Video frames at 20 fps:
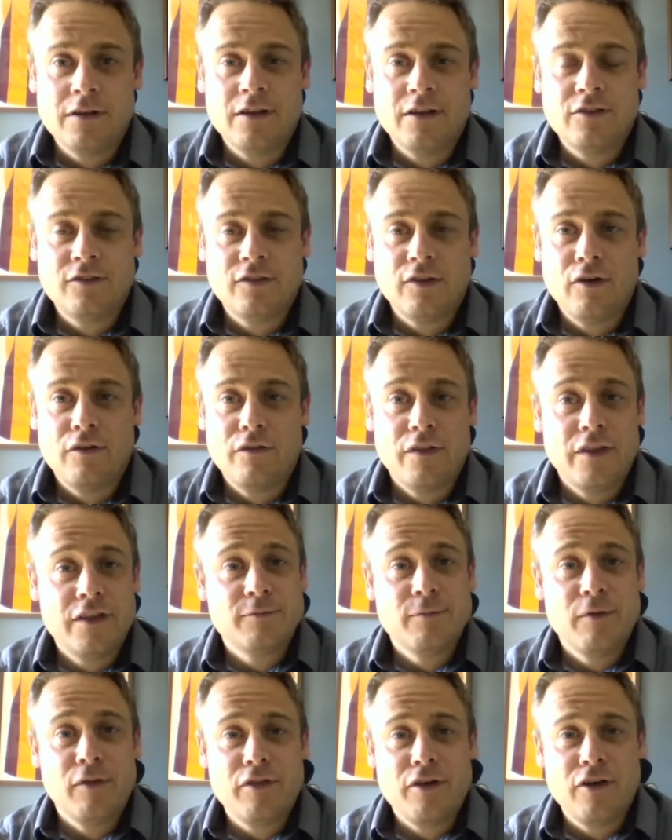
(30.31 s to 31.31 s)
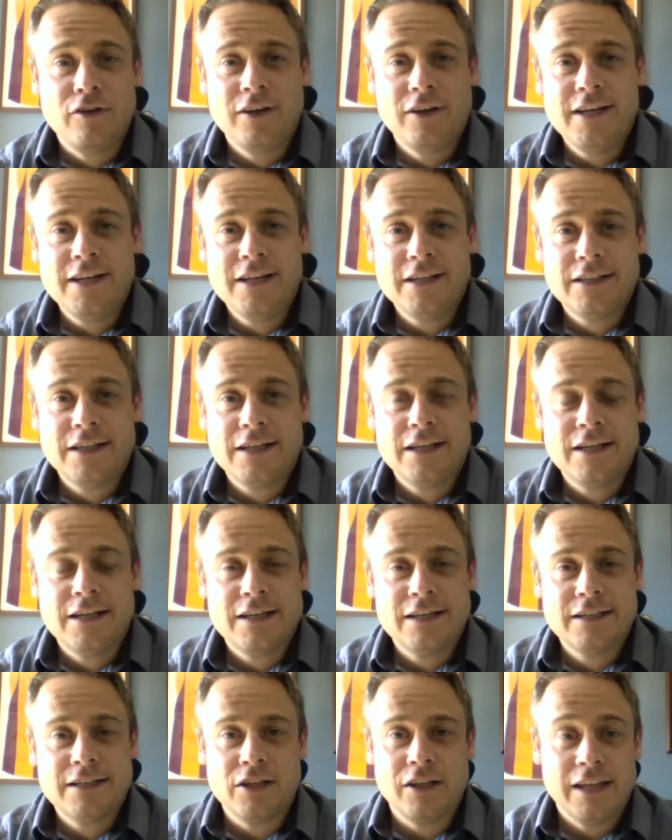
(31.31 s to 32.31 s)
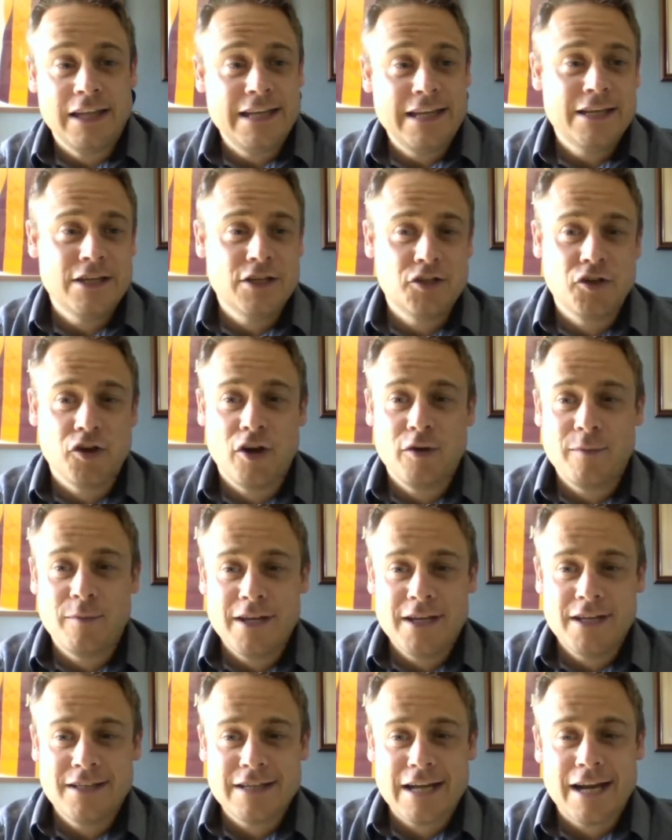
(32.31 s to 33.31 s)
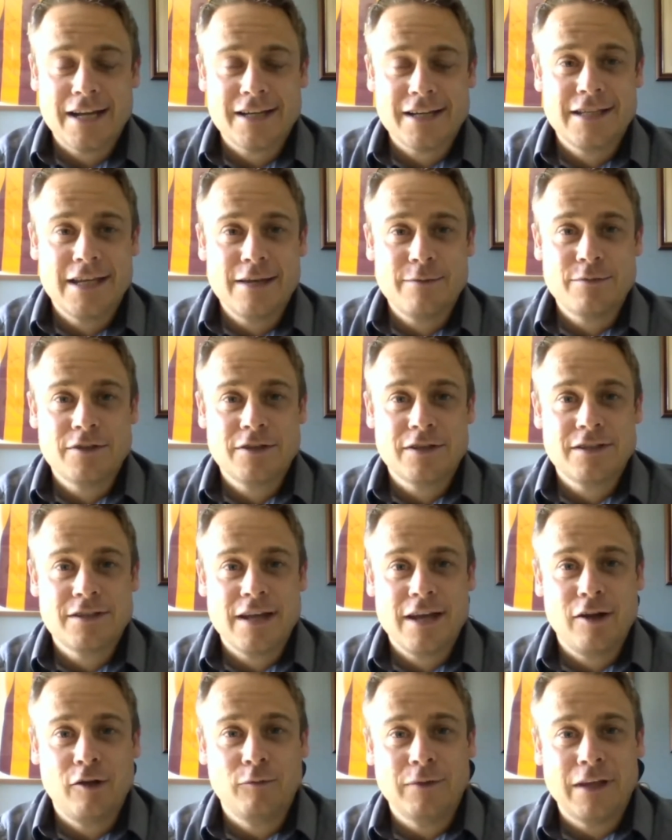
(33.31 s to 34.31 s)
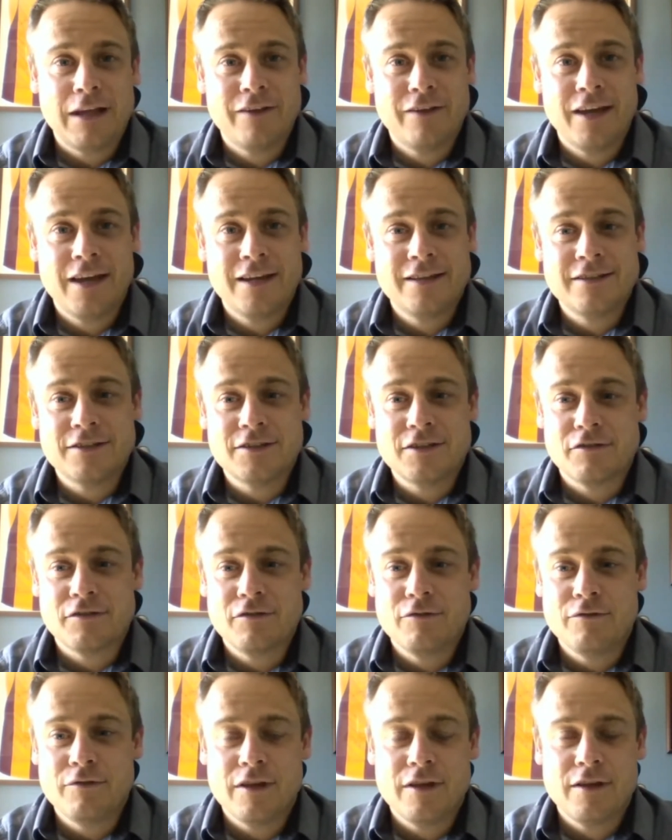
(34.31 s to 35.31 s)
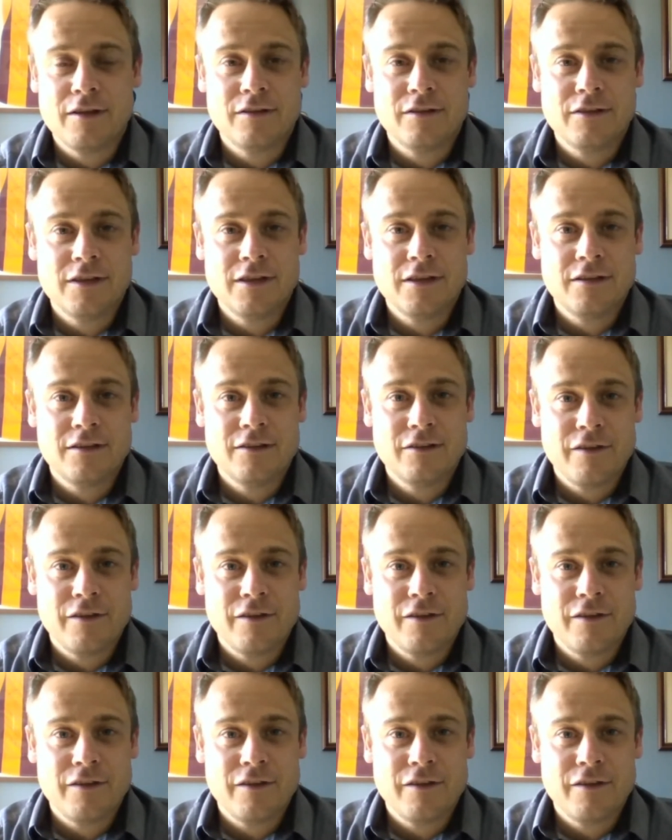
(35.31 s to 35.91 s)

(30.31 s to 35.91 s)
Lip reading: And so for this month only, Lee has joined me in tax tips to help navigate us through the